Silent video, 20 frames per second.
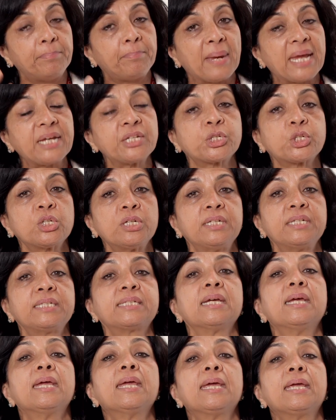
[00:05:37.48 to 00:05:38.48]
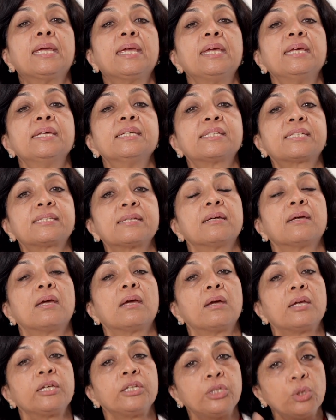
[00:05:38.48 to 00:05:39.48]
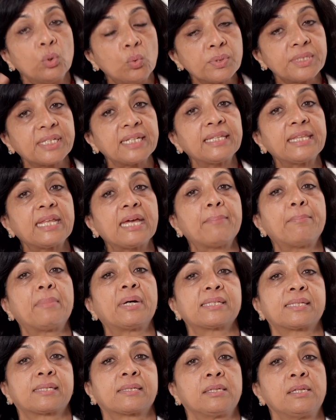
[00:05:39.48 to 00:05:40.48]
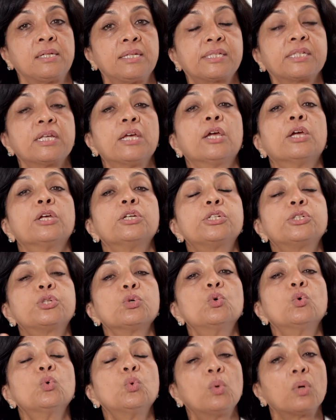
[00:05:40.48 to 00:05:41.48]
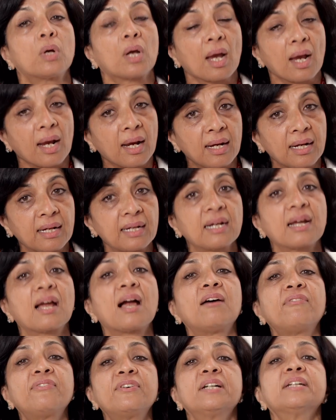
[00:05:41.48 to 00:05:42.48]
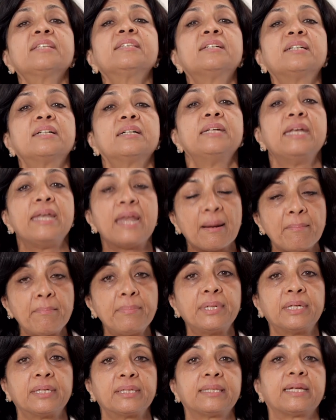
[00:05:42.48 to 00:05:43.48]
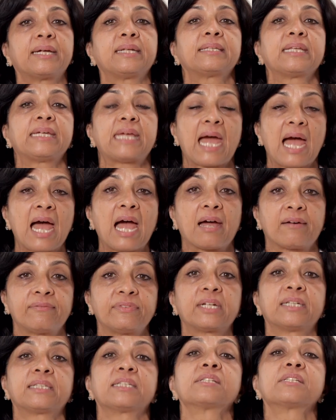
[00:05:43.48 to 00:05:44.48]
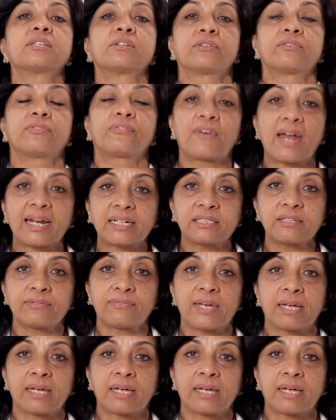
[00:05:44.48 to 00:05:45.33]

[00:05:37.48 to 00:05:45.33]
patient is using their muscles to cover the number that they have, that is the refractive